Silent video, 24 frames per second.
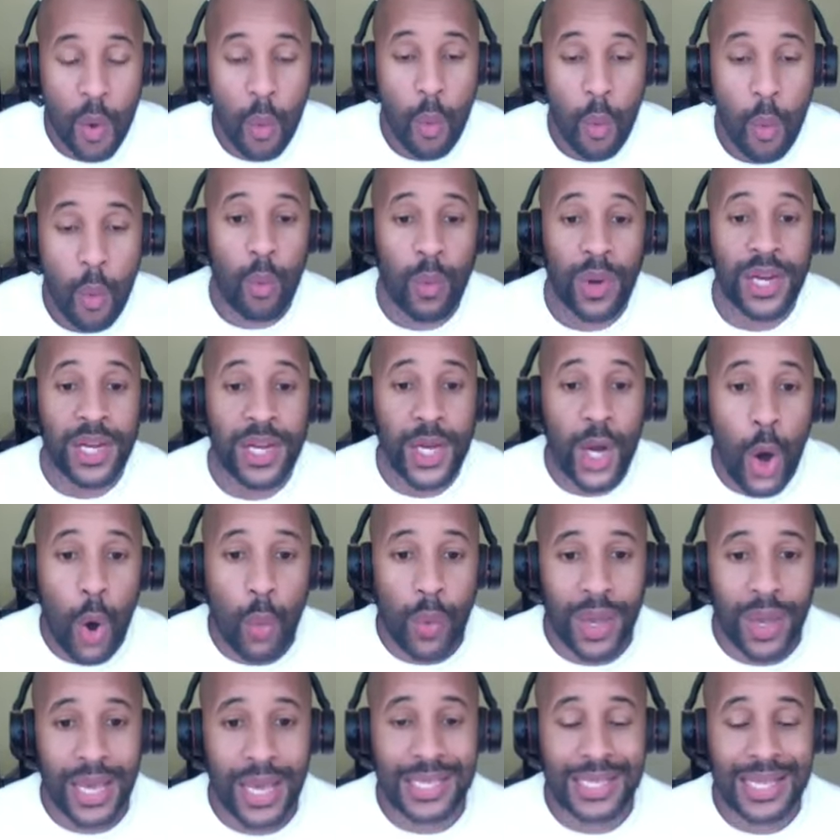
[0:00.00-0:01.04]
What we
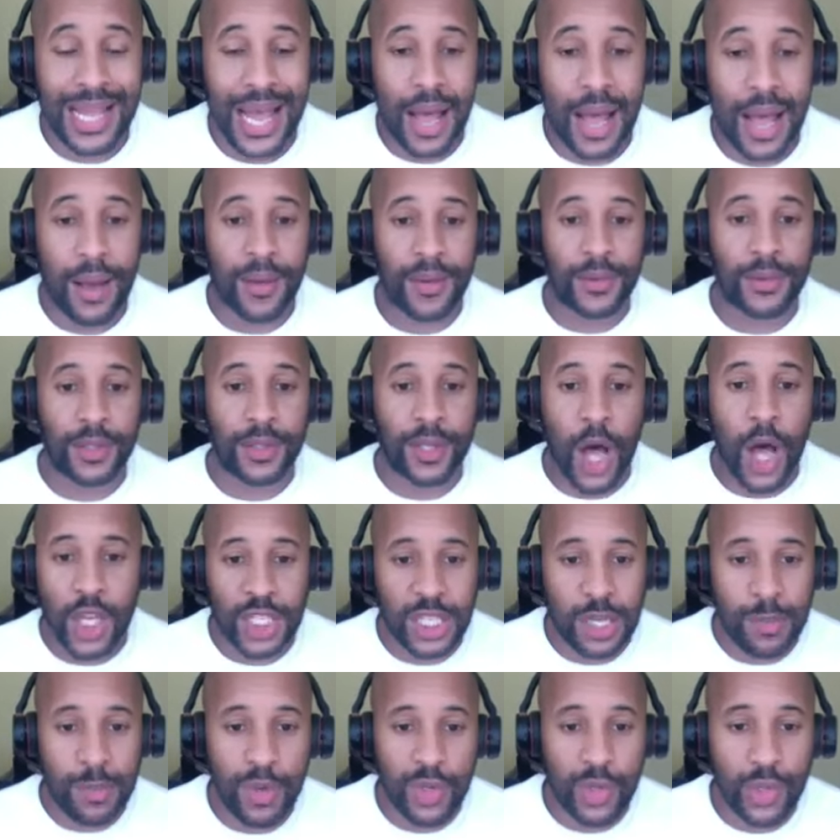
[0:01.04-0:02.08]
know is that
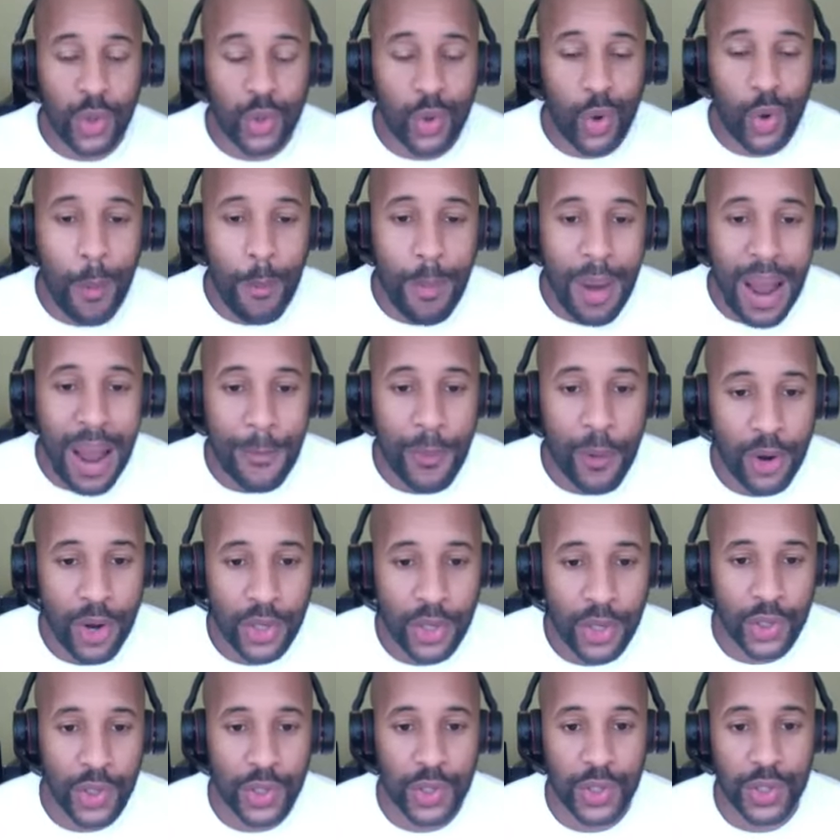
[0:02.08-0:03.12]
customers do not buy
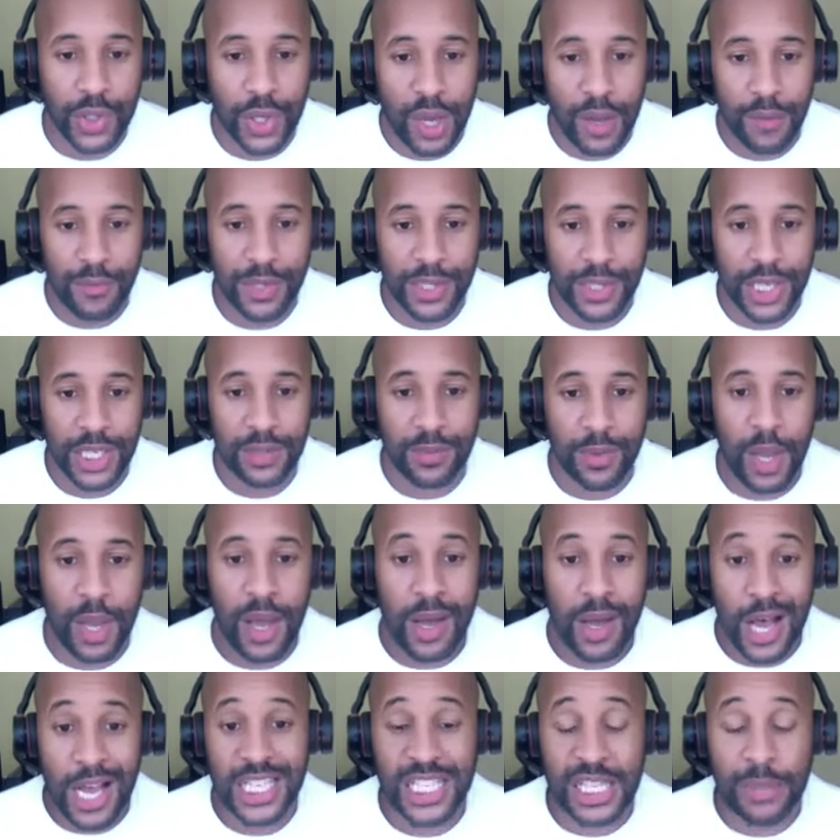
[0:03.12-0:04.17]
products and services,
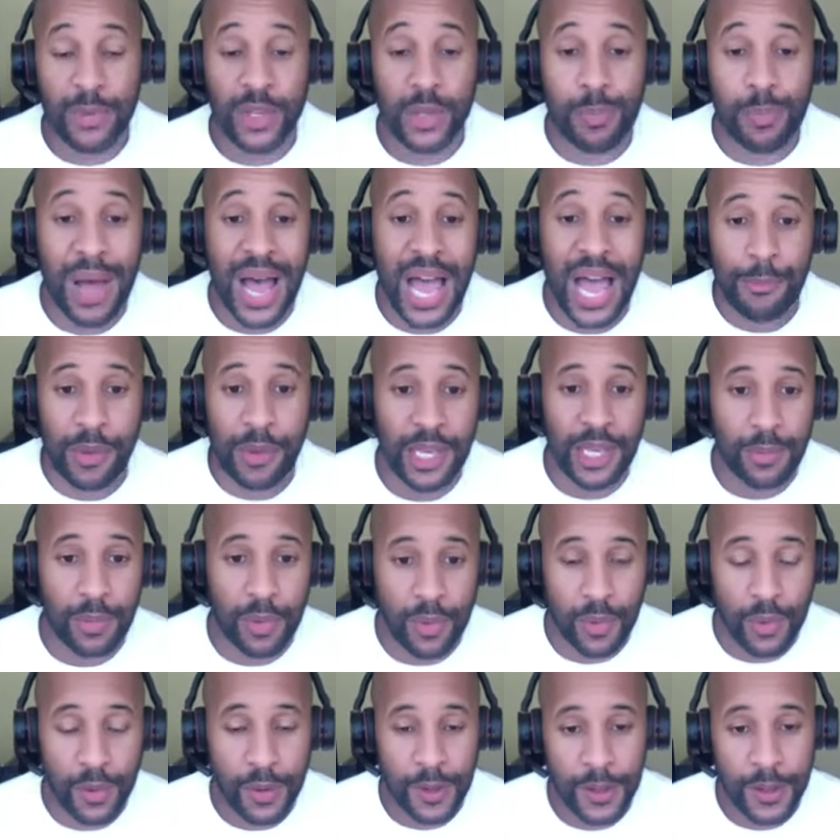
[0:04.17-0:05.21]
customers buy
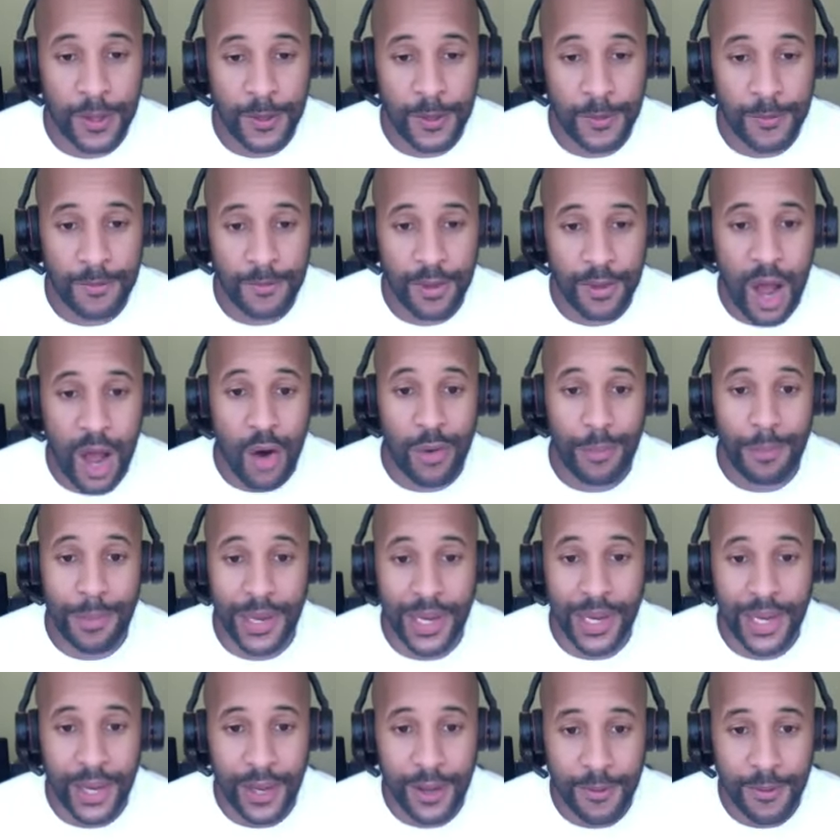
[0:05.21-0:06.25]
people. I'll
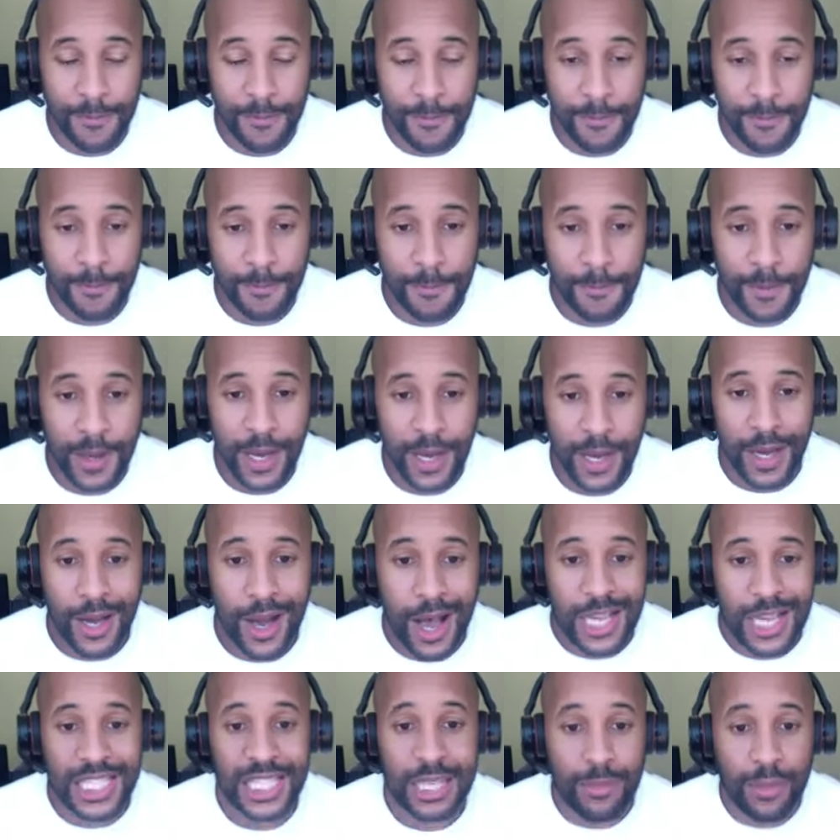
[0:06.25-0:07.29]
repeat it.
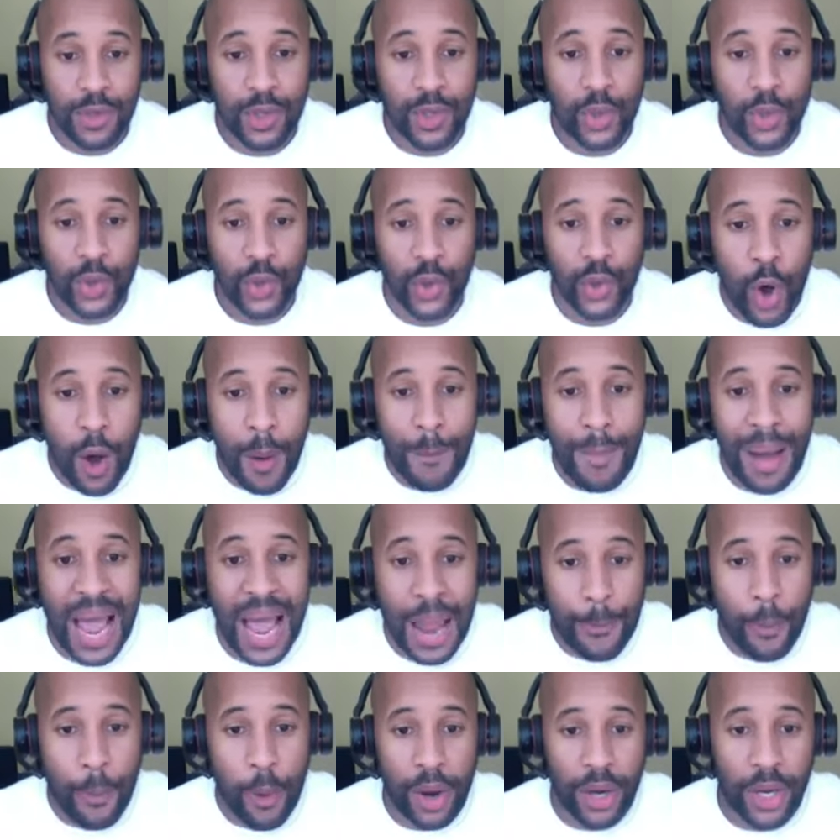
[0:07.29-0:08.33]
Customers do not
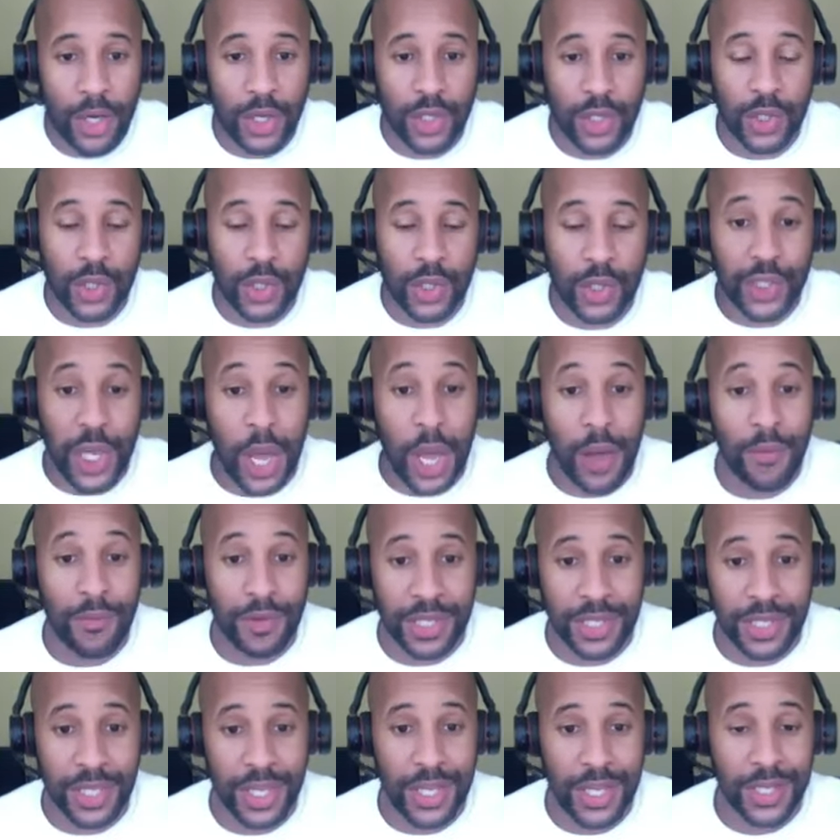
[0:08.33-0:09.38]
buy products and
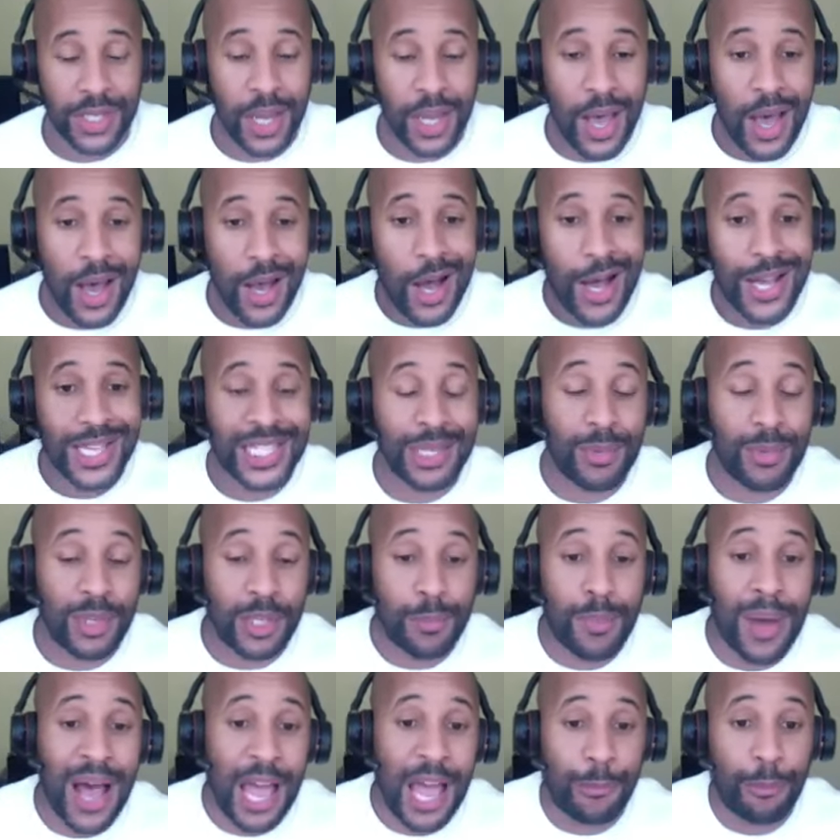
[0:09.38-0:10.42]
services,
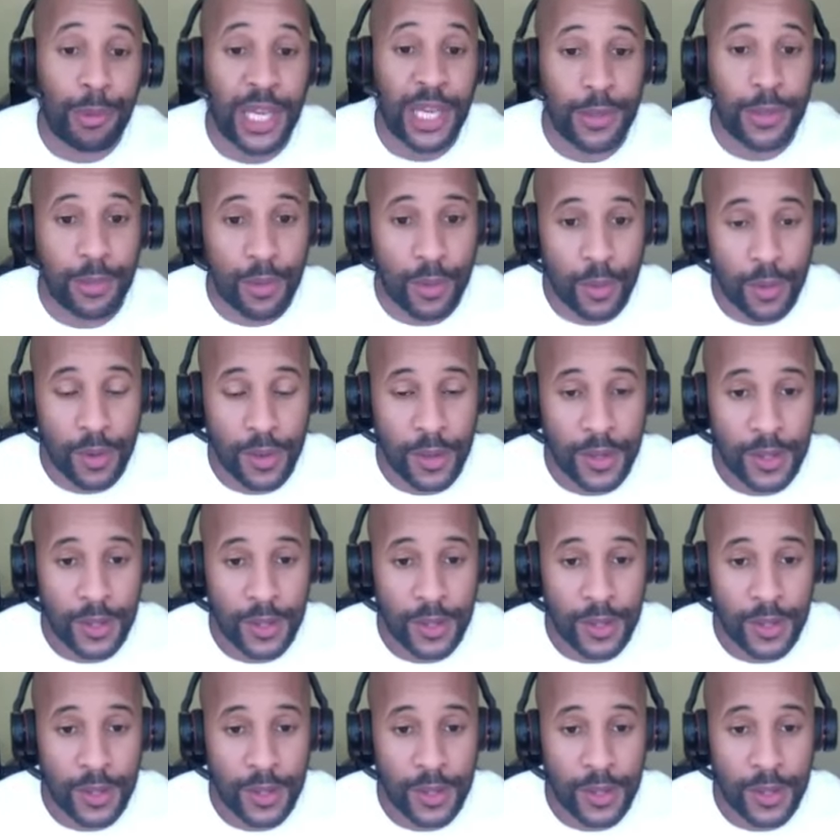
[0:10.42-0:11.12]
customers buy people.